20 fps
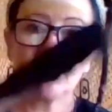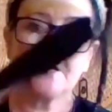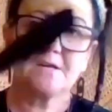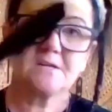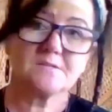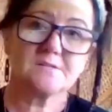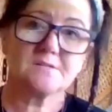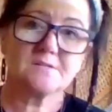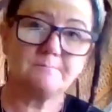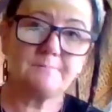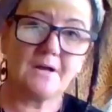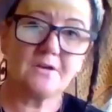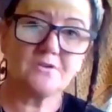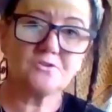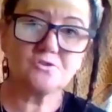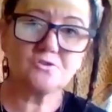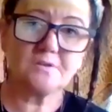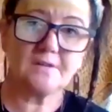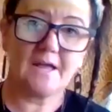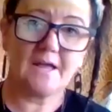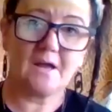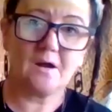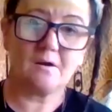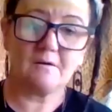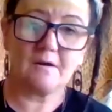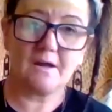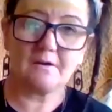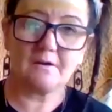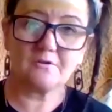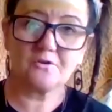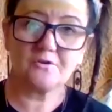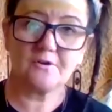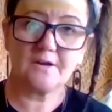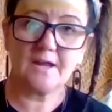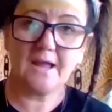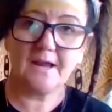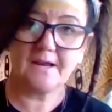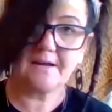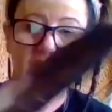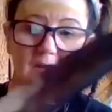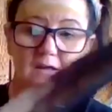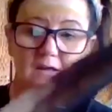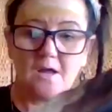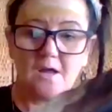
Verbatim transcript: So, Bunjil, our, our creator,